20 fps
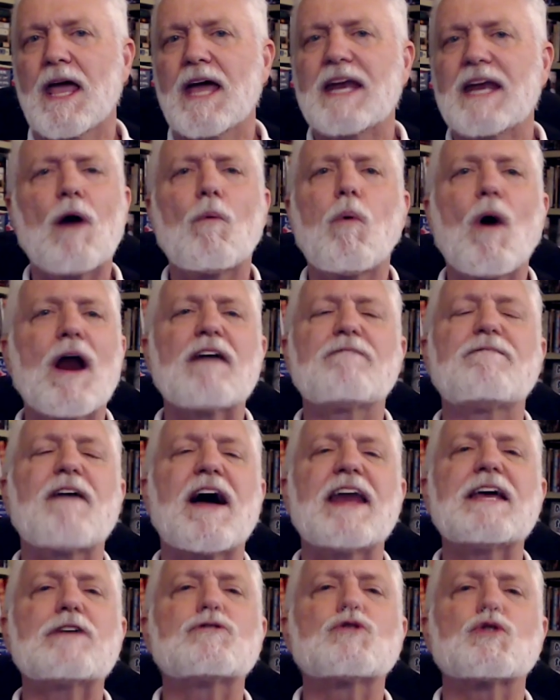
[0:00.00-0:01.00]
Now, what I
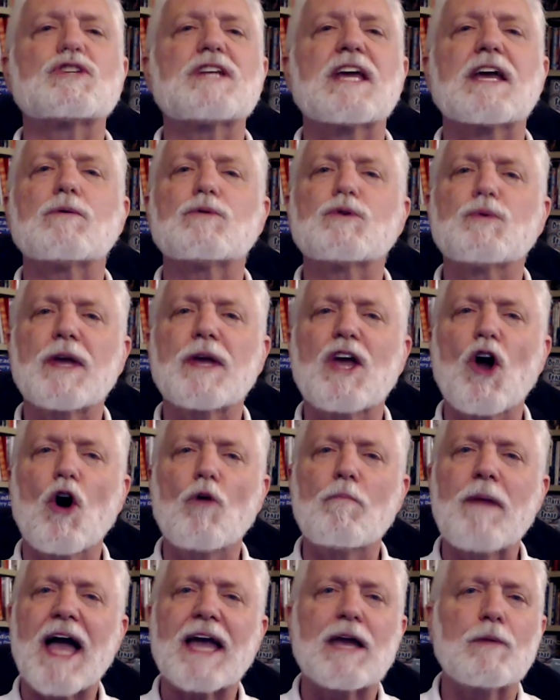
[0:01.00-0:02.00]
find interesting is we go
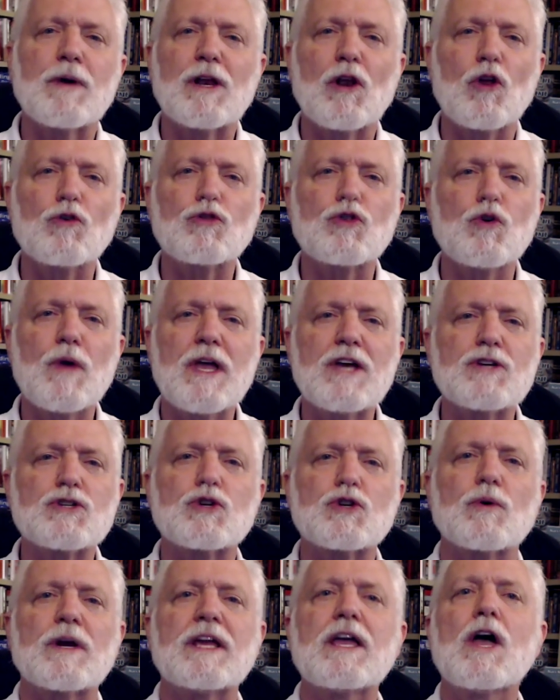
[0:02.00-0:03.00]
back and we look through
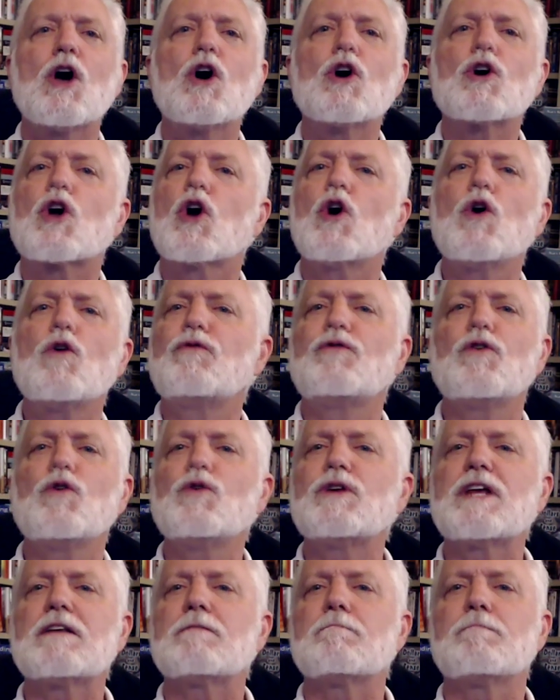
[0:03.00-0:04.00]
history. Khufu
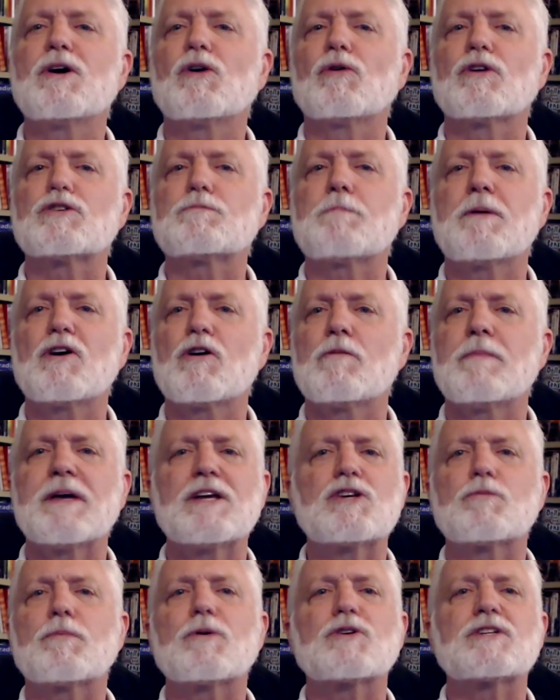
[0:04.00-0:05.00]
didn't build his pyramid
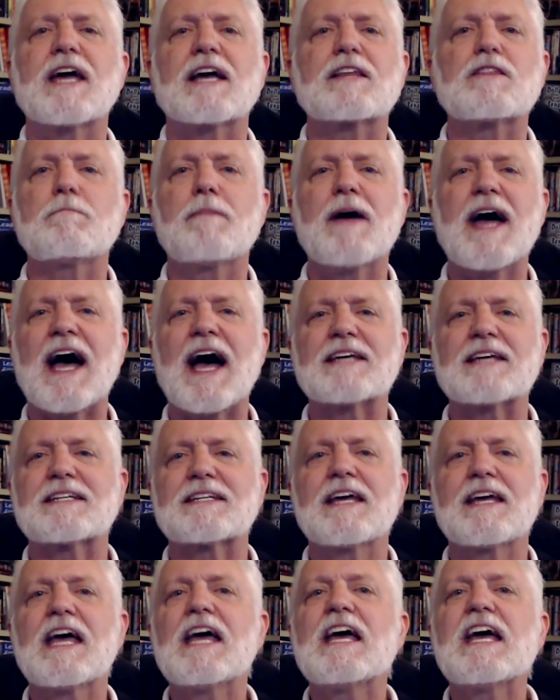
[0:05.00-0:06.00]
to protect the past.
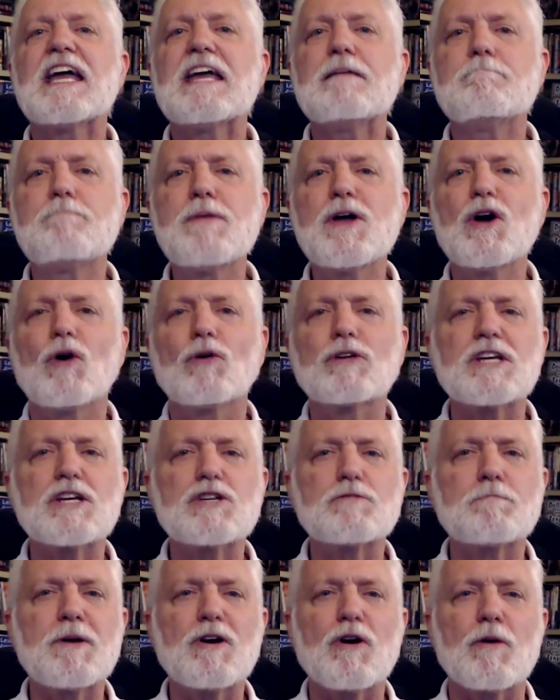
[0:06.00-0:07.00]
He built his
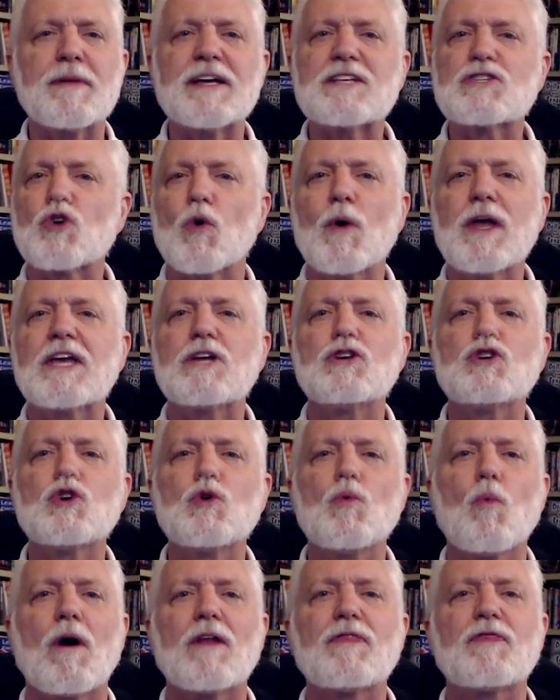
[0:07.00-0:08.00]
pyramid so he could do
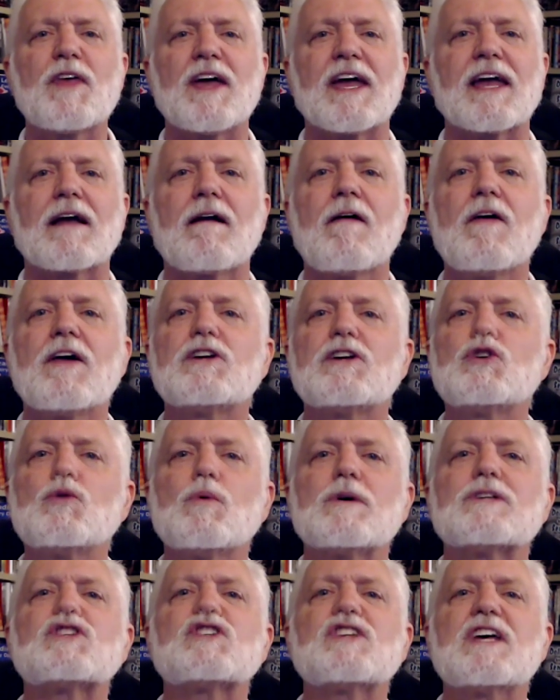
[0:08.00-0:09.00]
one thing: to
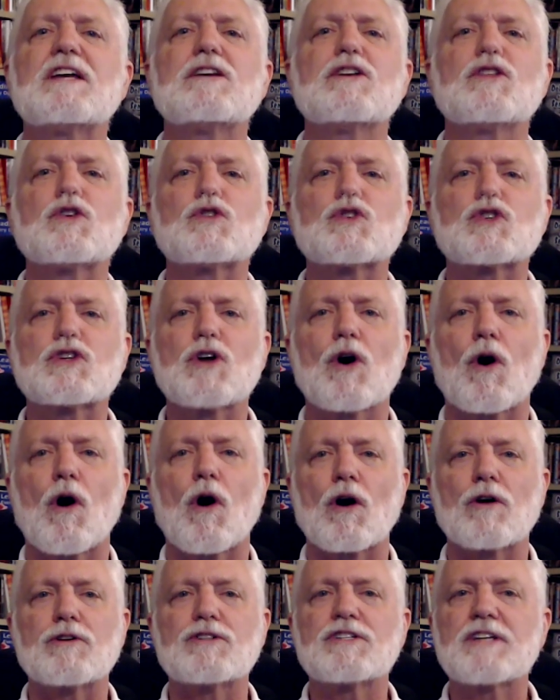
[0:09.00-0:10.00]
ascend to the
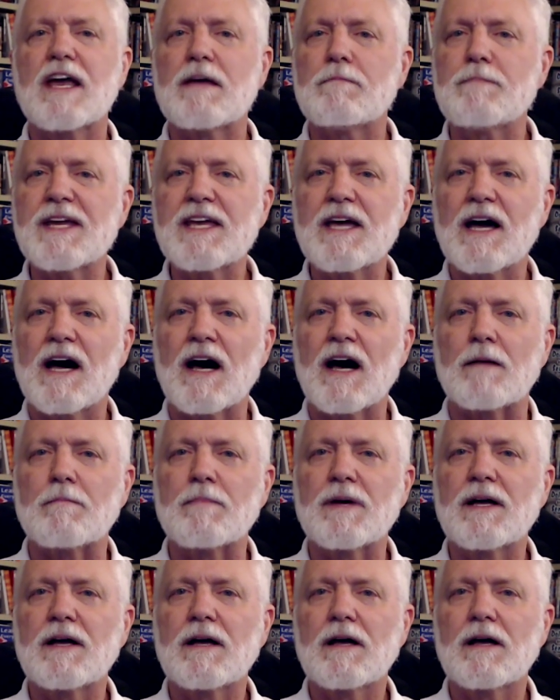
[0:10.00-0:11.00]
stars and
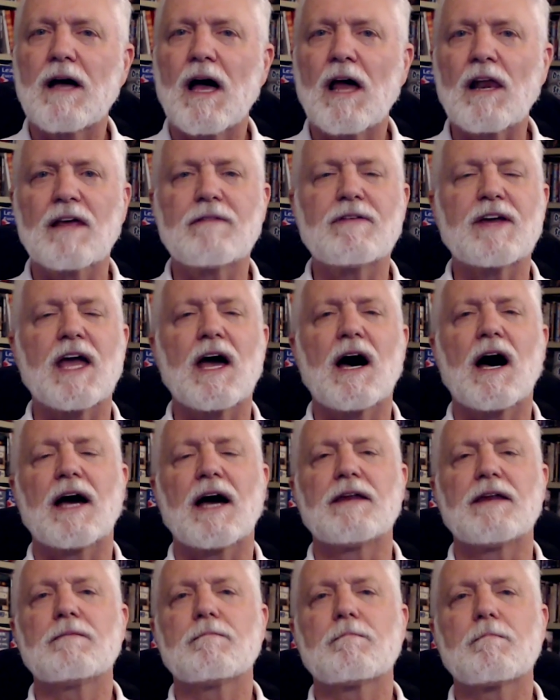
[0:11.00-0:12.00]
become a living
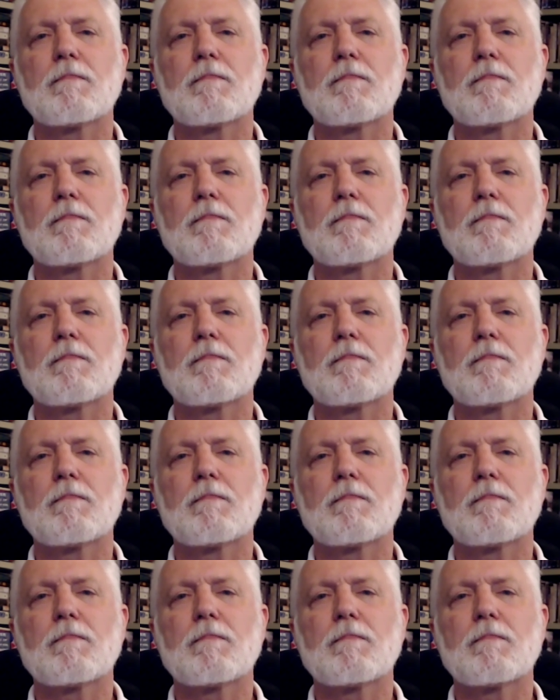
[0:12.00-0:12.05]
God.